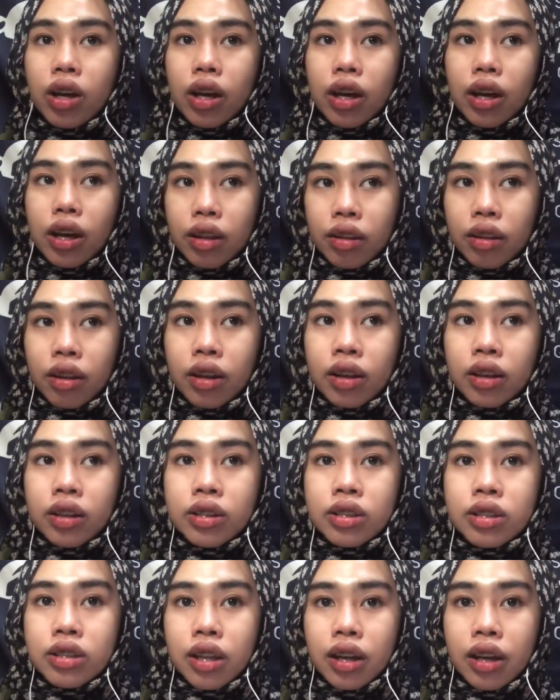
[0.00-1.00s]
and then
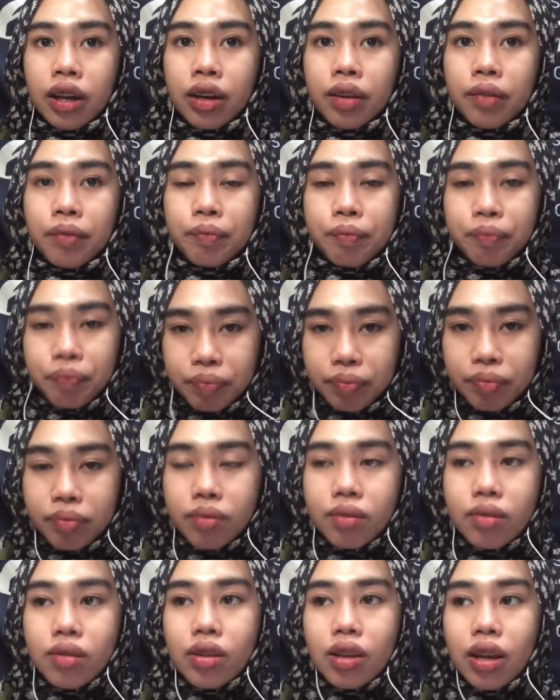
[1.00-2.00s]
it's like
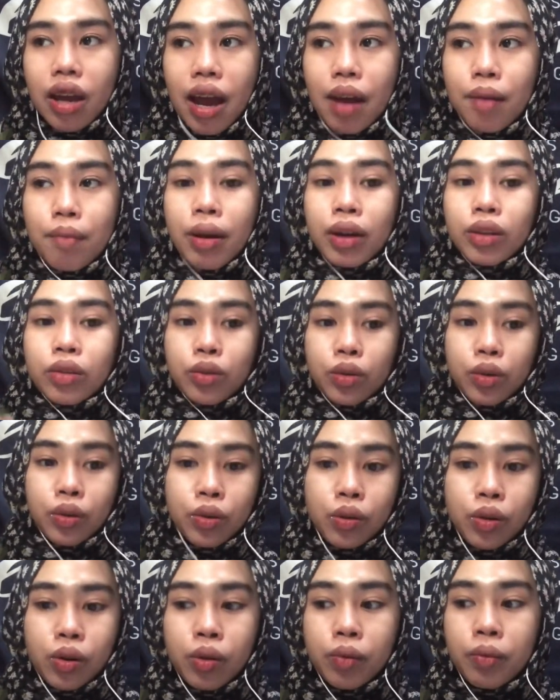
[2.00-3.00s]
I back to the
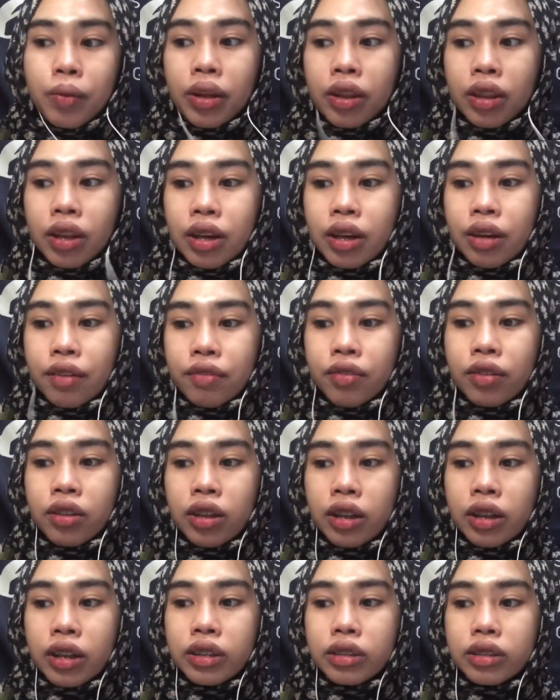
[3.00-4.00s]
home, and then I feel
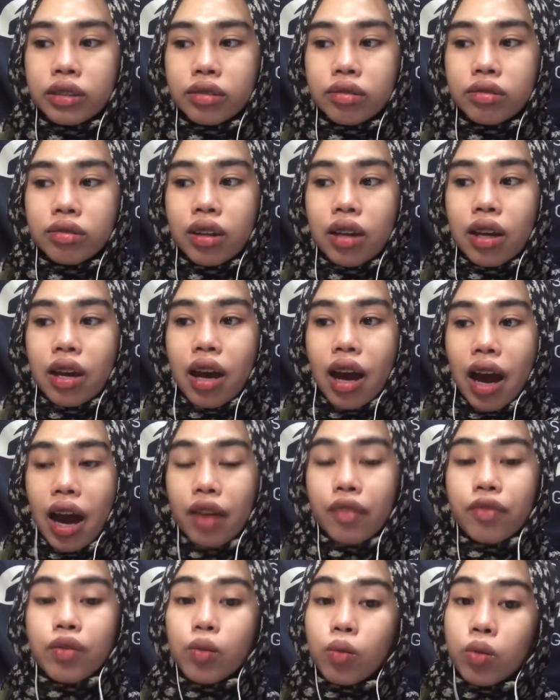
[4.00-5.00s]
like I
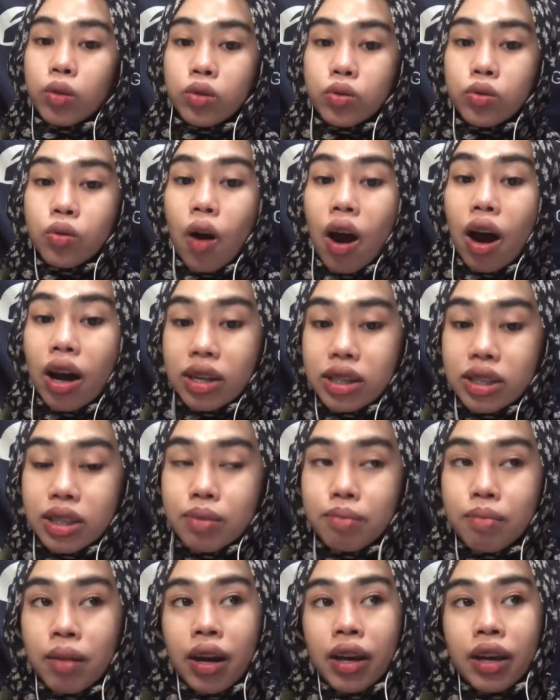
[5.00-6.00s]
feel want to ask
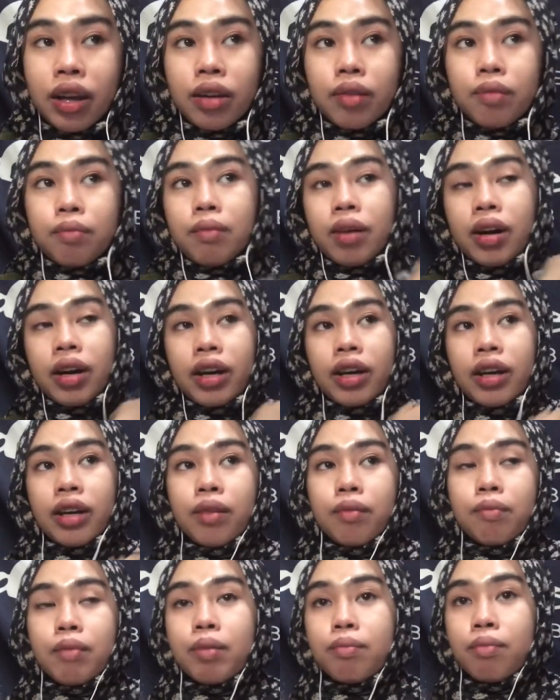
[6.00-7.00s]
my
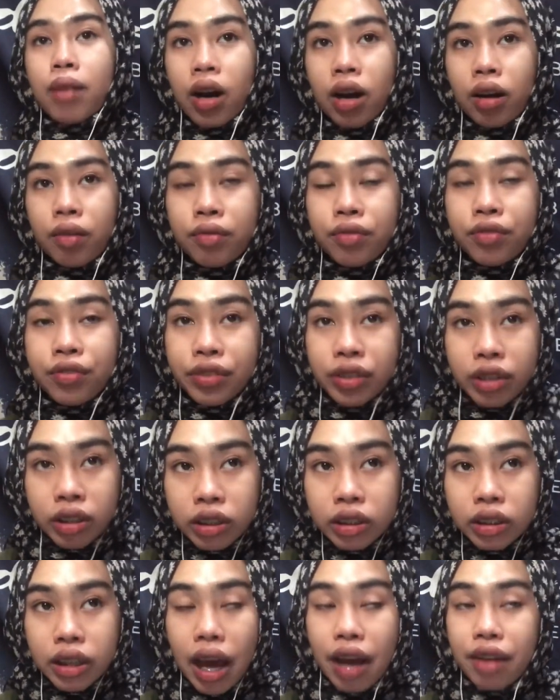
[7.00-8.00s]
mom
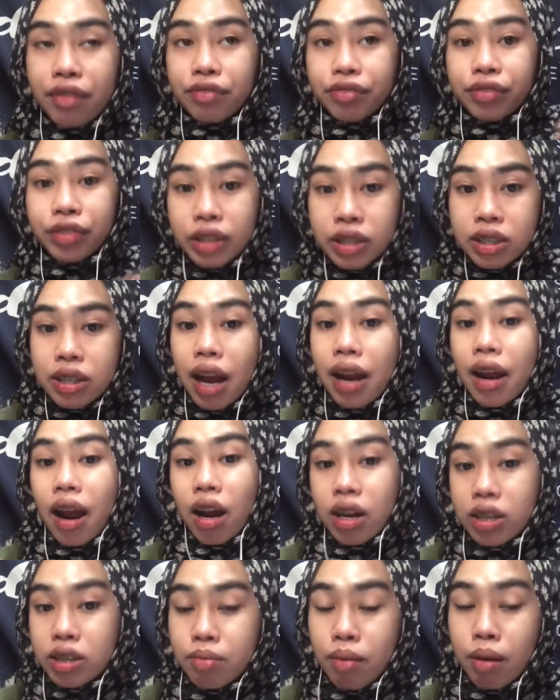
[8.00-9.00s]
first. At first, I
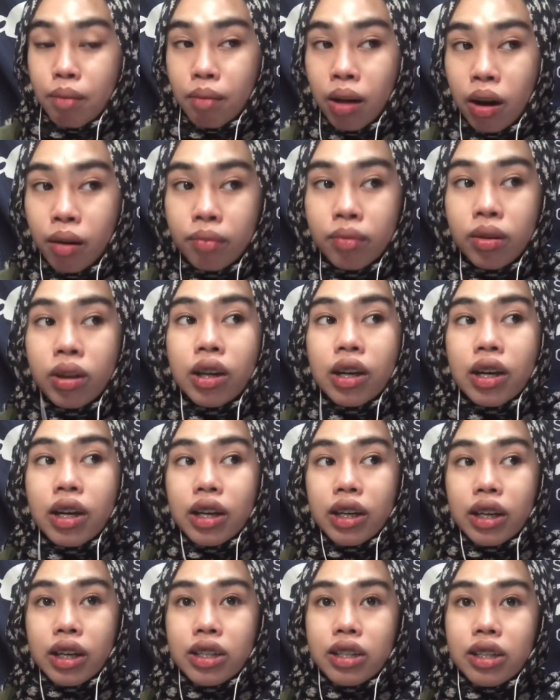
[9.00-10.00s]
asked my mom,
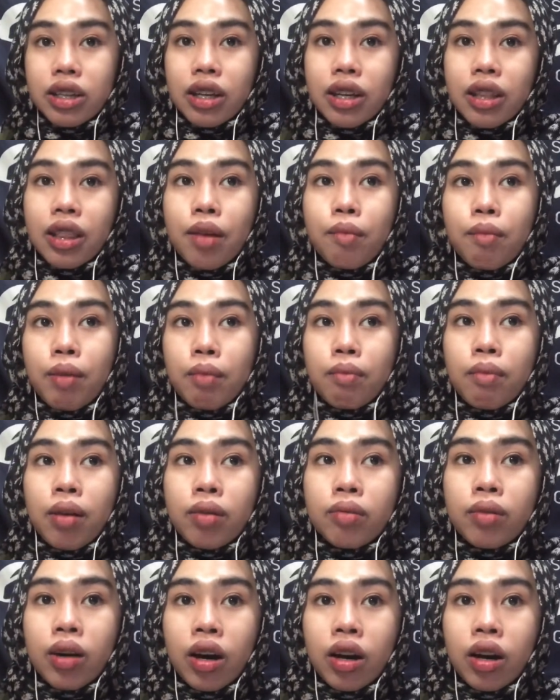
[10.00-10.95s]
because I thought that my mom